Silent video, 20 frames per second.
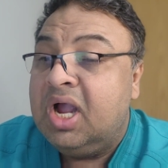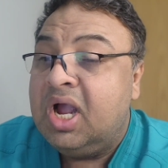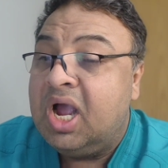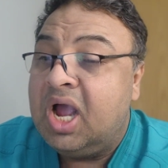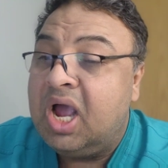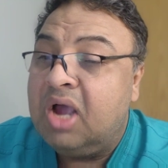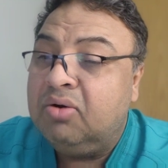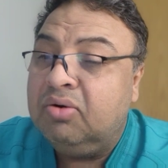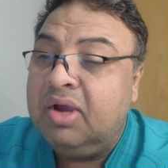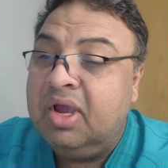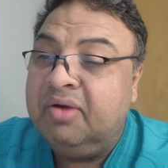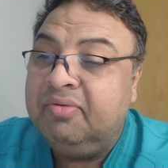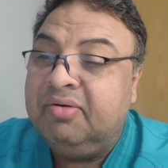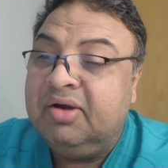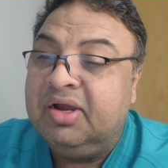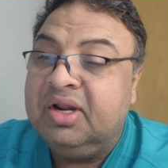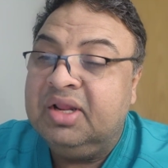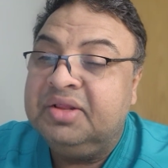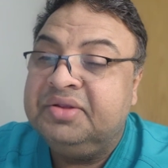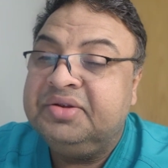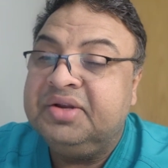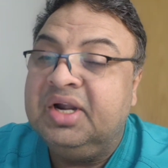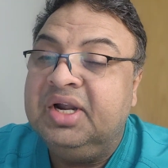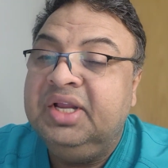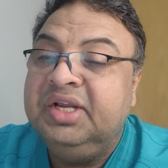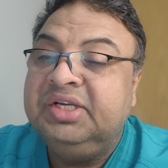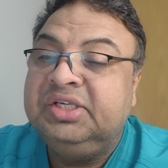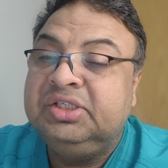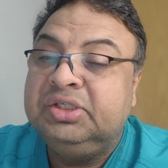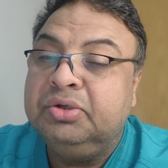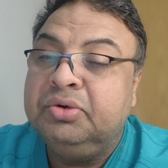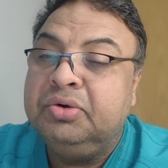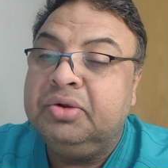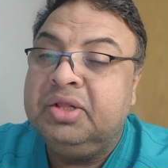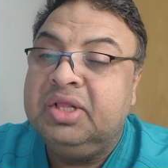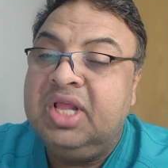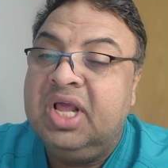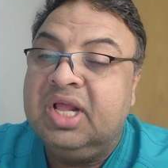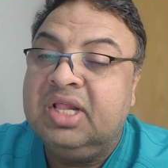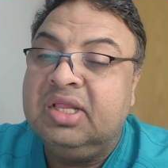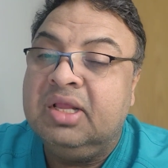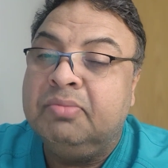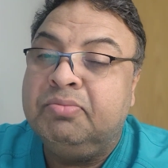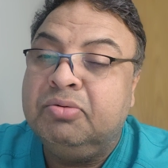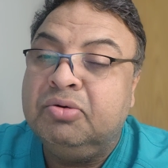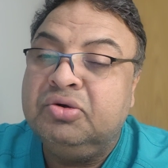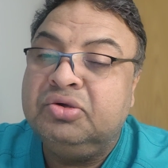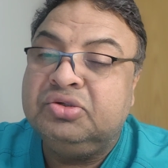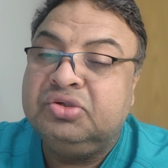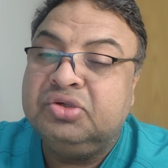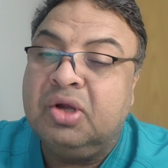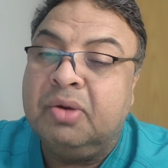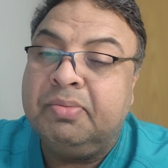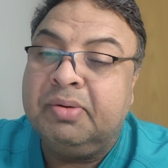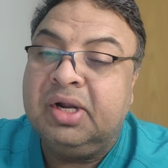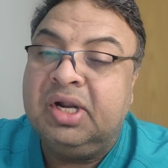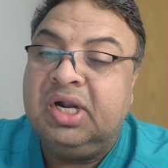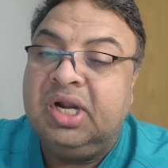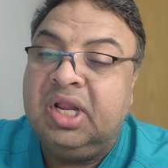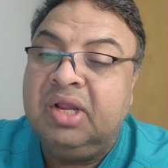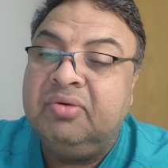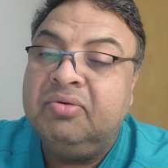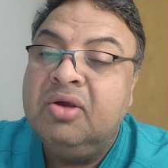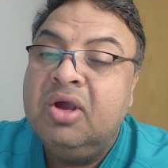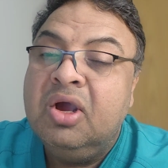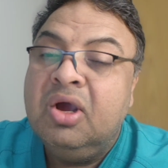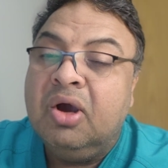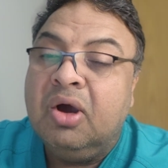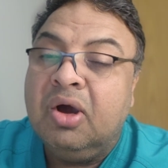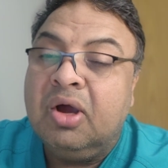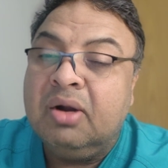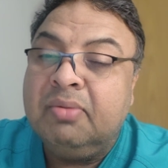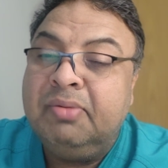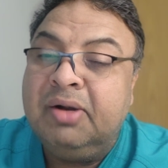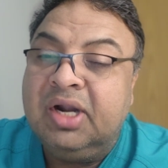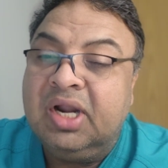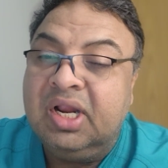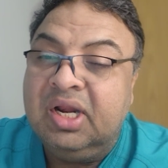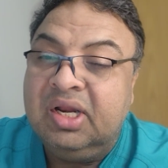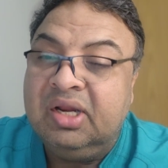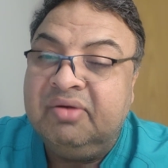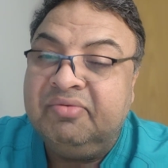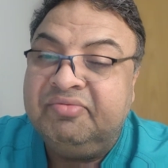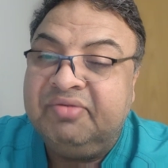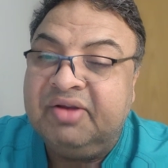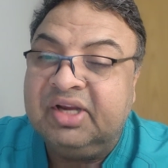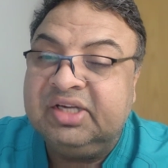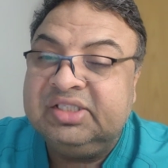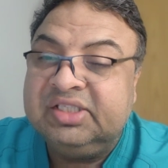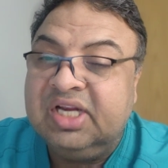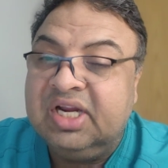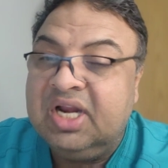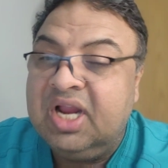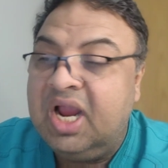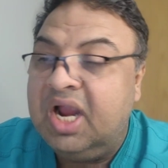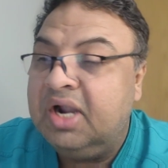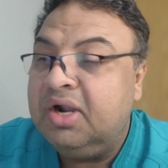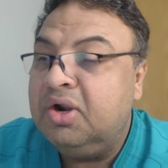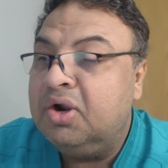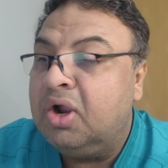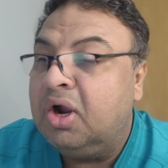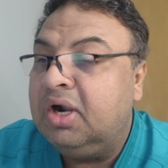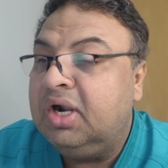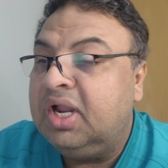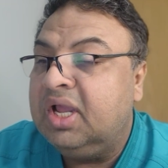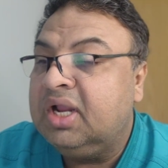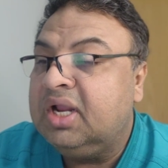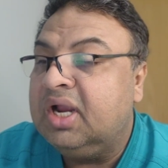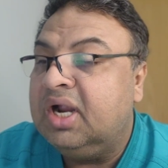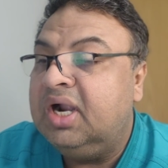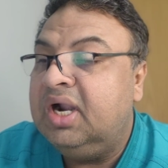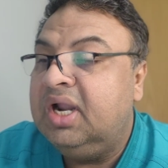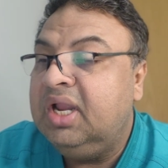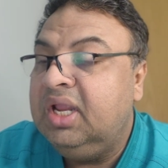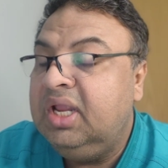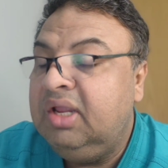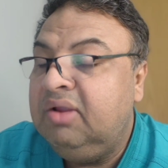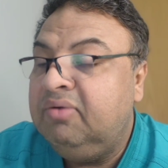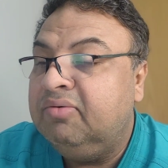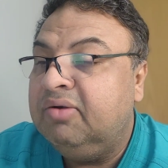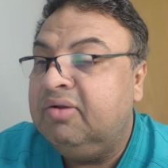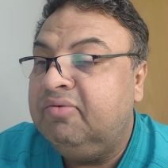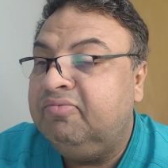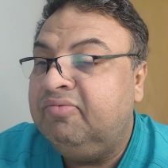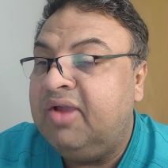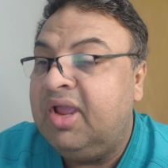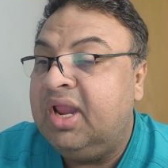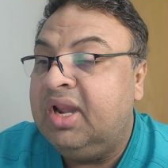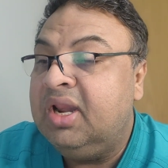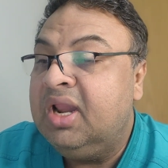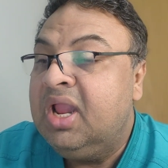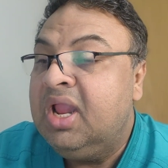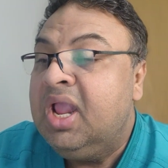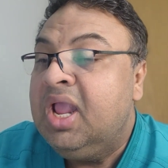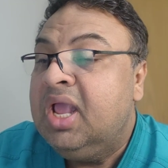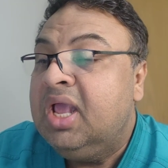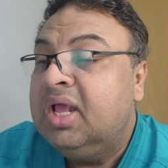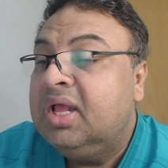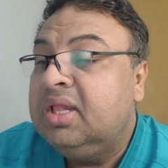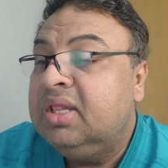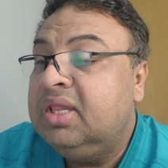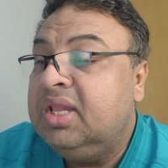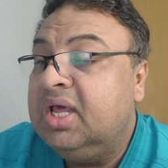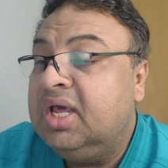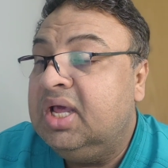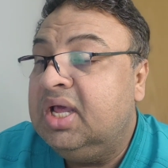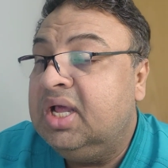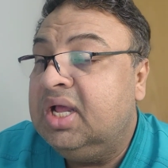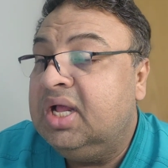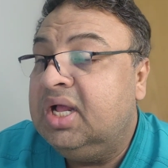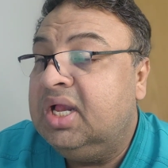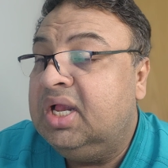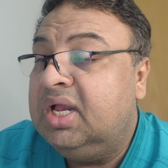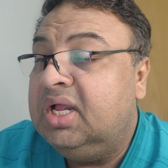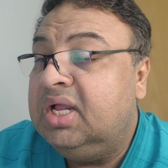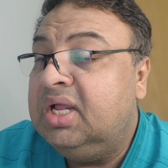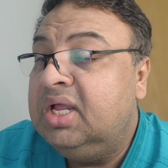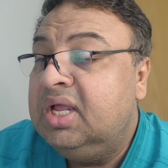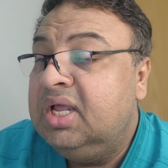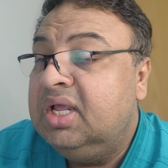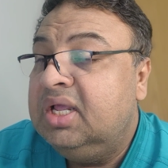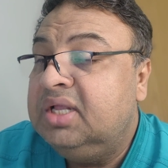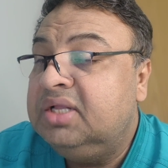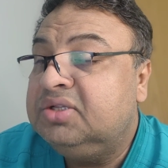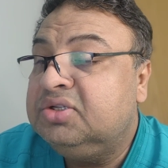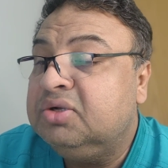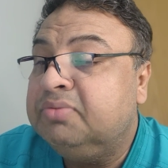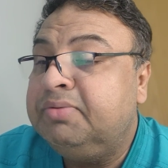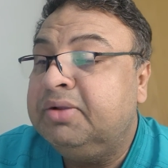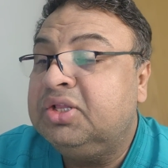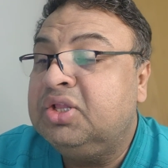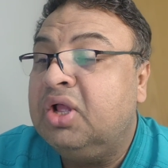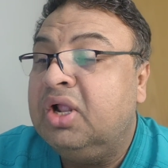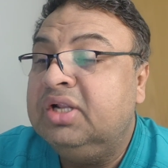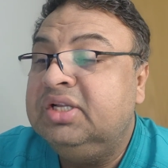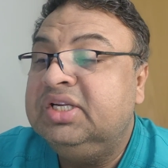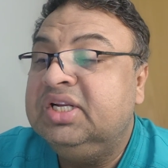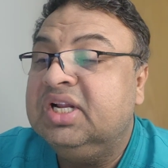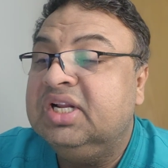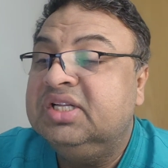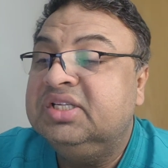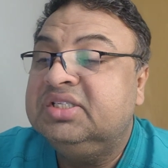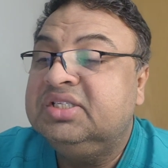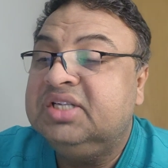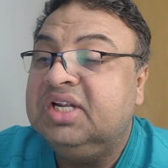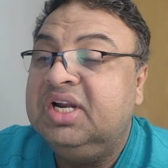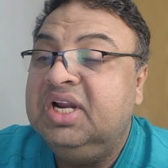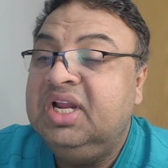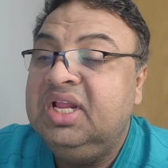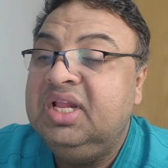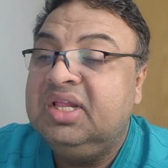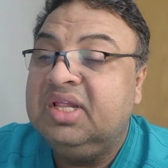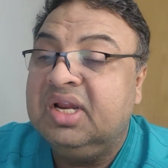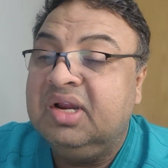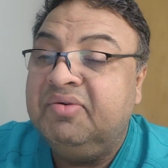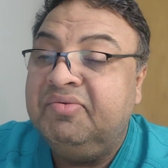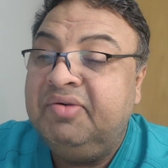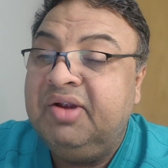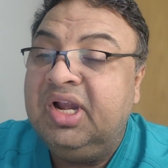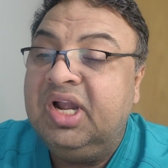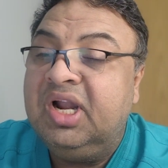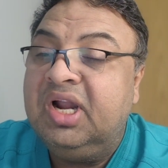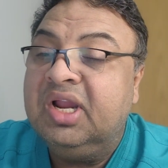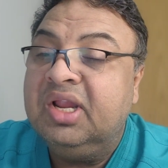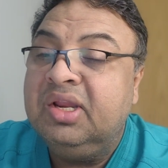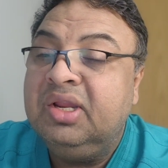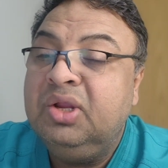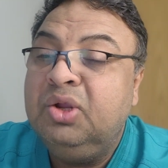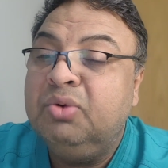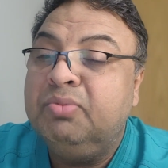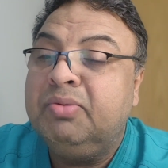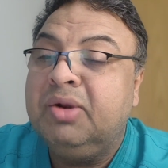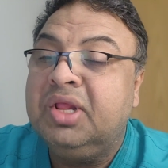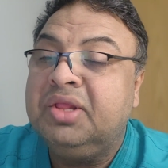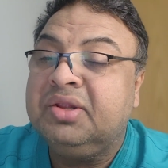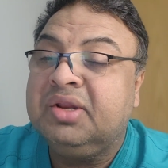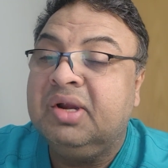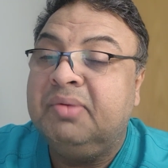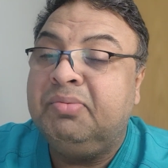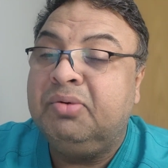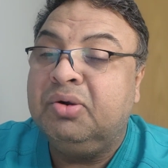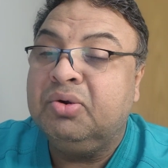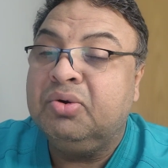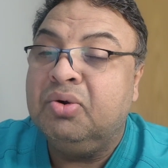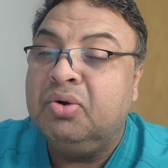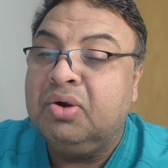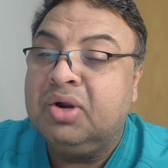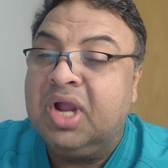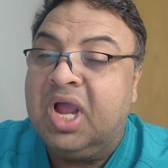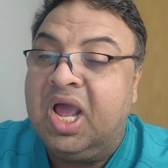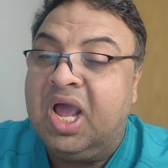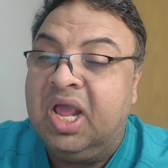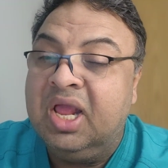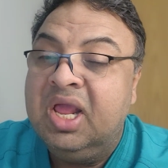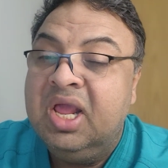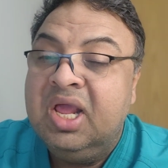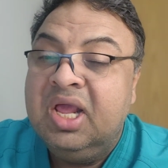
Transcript: However, studies show that the post-operative orbital infection had not occurred even when the histopathological studies revealed numerous cryptococci,